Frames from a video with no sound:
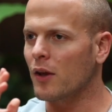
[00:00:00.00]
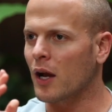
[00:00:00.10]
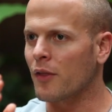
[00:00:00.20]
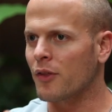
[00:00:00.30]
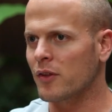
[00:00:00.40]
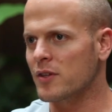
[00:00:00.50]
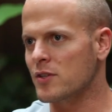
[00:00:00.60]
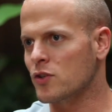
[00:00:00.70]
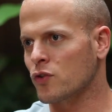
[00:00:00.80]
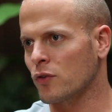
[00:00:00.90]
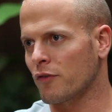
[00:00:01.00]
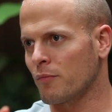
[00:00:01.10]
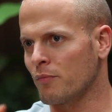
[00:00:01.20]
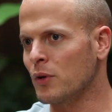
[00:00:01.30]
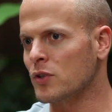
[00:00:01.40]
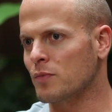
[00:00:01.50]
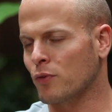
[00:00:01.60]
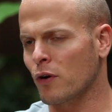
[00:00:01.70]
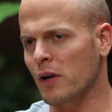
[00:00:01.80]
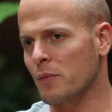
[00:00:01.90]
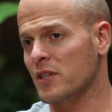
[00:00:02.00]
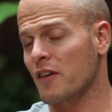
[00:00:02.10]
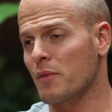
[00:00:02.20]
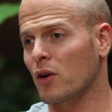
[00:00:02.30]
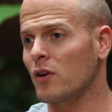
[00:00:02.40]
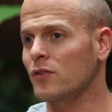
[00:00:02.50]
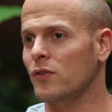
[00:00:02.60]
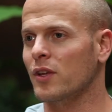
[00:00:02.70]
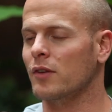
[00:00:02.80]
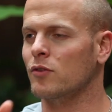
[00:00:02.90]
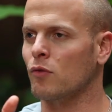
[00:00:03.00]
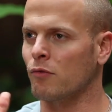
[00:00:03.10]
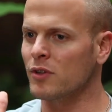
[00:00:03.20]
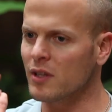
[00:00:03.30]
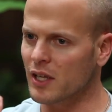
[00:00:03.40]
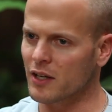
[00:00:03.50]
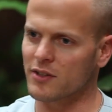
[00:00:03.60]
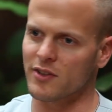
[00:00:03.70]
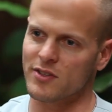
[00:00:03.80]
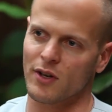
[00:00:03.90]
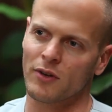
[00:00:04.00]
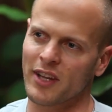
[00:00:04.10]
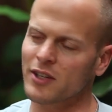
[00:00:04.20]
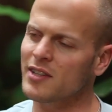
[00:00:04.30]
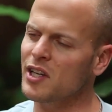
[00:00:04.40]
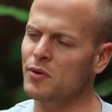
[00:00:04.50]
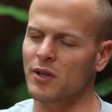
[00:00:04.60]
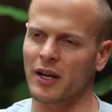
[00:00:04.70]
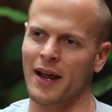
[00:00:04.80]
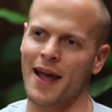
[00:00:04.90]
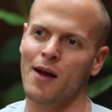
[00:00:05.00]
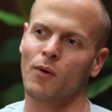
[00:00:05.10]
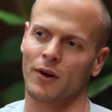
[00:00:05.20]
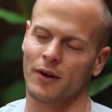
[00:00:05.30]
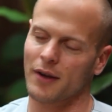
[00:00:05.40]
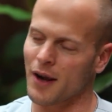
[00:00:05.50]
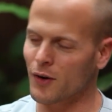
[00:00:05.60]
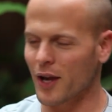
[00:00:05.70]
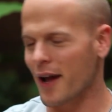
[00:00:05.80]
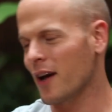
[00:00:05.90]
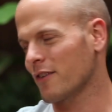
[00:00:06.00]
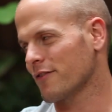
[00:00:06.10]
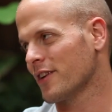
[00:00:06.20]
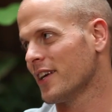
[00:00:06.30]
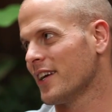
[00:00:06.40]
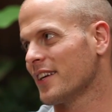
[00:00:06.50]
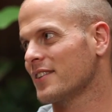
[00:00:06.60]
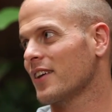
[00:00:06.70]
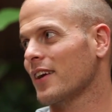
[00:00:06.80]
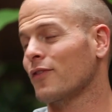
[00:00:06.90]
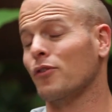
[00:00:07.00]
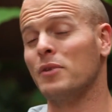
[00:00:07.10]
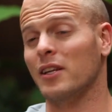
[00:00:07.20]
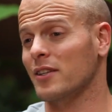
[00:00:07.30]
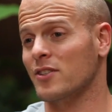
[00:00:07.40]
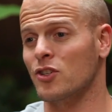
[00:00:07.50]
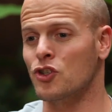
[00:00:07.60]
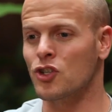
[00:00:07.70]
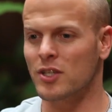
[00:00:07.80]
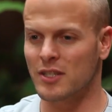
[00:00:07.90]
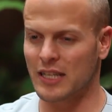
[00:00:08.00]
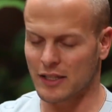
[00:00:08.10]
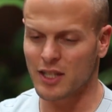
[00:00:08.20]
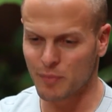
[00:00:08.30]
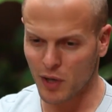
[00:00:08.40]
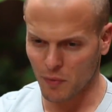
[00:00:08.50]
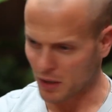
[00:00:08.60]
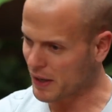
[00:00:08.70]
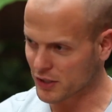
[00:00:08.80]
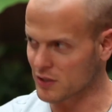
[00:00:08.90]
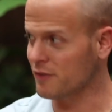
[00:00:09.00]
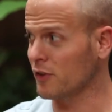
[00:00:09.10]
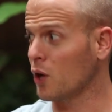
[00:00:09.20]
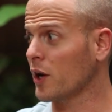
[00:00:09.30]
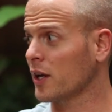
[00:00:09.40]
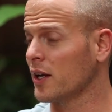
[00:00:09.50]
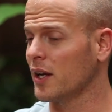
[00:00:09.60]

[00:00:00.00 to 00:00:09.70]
I think this is true of most programmers I've met also, that to really get into the zone, that could take you an hour and a half, to for me at least, to just get to the point where I'm actually flowing.